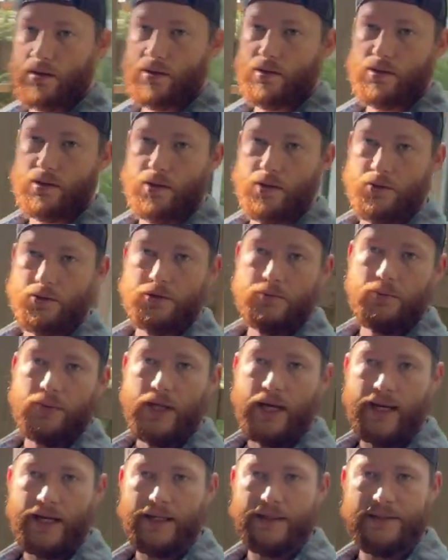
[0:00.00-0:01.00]
So it's
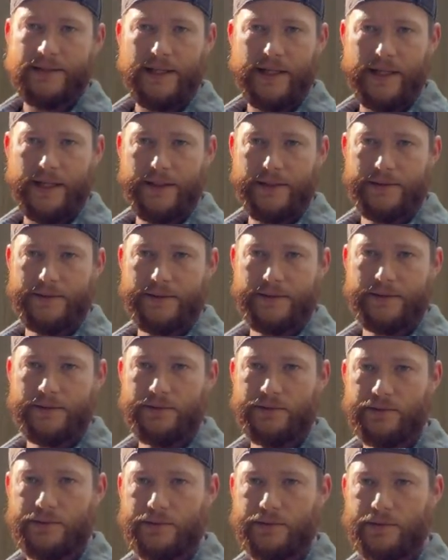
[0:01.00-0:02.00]
black and tan.
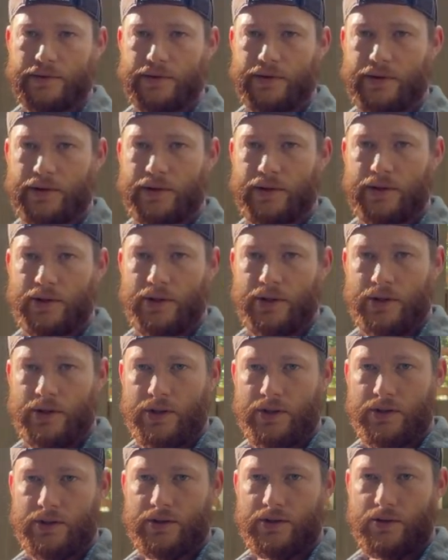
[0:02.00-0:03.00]

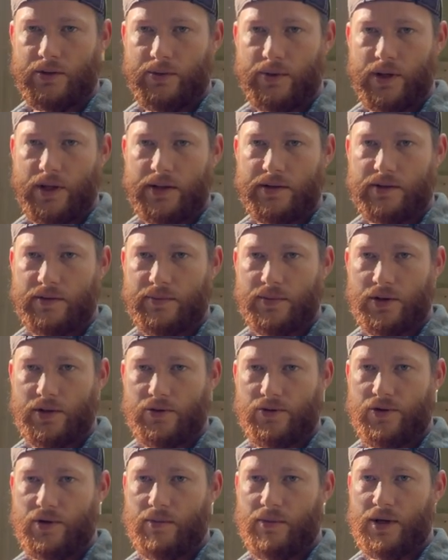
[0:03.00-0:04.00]
So we got some of the
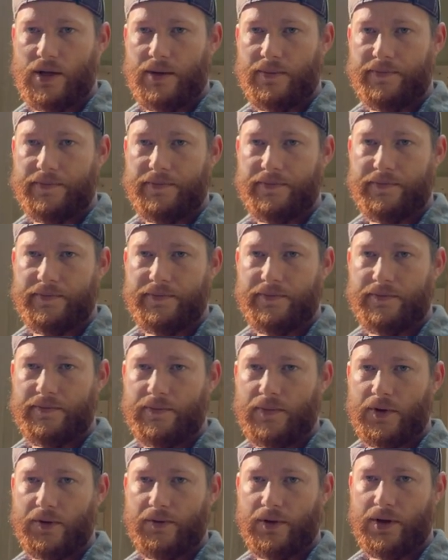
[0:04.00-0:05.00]
trim up
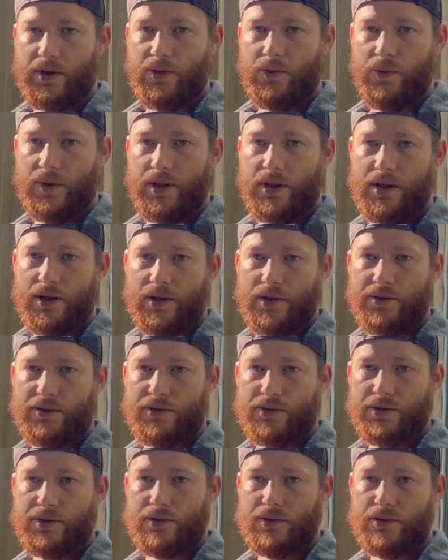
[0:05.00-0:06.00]
around the
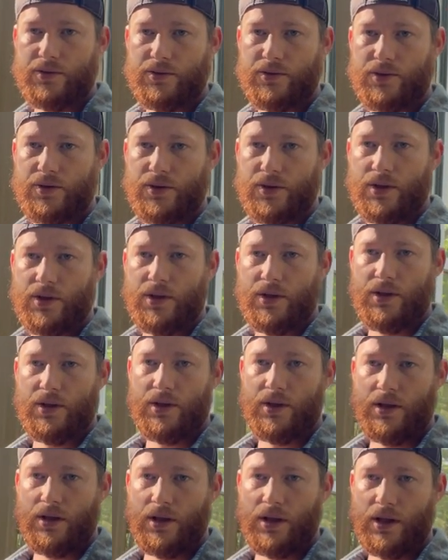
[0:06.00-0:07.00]
windows
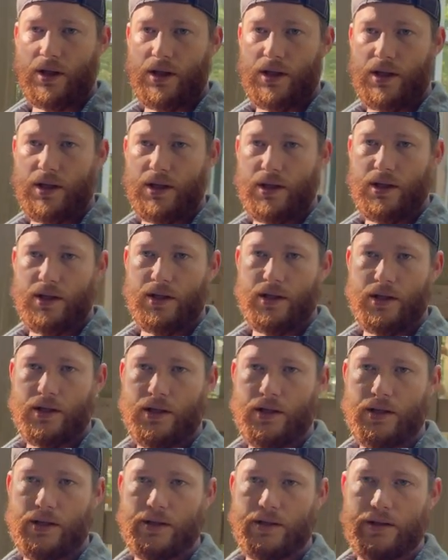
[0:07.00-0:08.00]
and
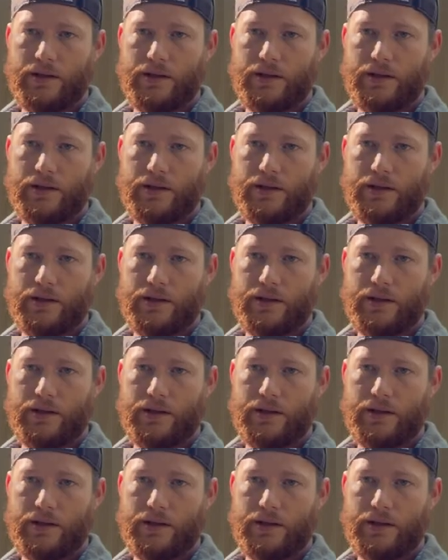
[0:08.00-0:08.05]
uh,